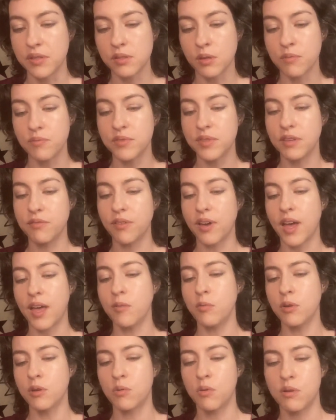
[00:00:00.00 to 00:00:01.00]
So if I
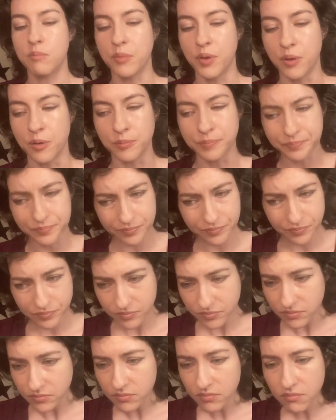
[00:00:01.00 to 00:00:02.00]
were Cuomo,
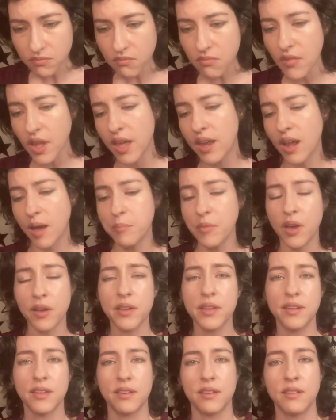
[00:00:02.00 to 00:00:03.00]
and I'm not
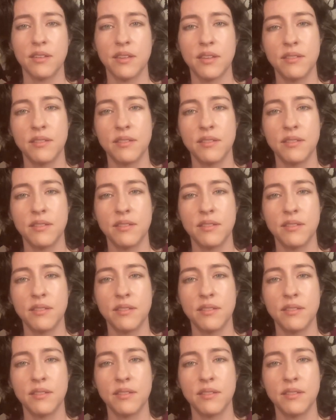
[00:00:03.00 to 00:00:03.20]
going to,